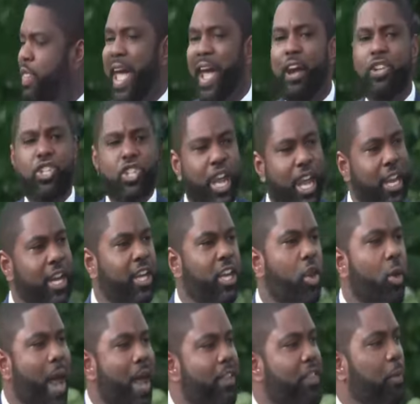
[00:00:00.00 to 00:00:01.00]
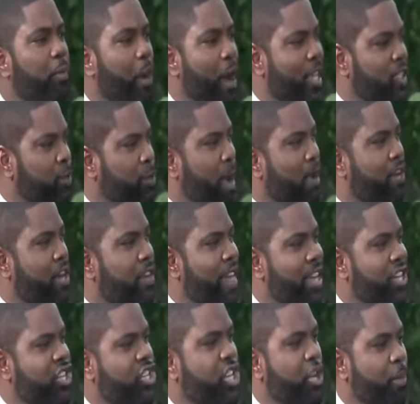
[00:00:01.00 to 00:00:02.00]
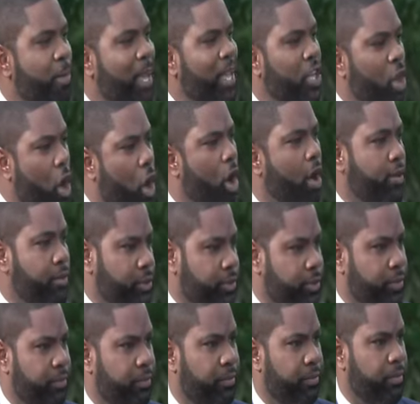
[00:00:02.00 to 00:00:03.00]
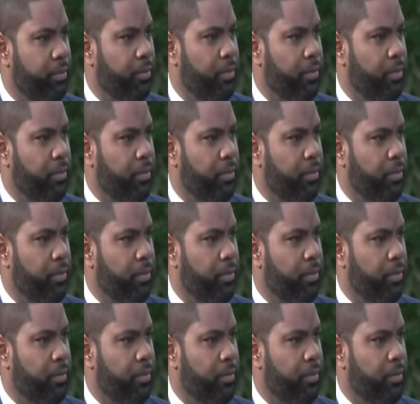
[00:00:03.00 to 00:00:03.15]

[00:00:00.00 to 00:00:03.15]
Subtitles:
They are cheating you out of the prosperity that should be yours.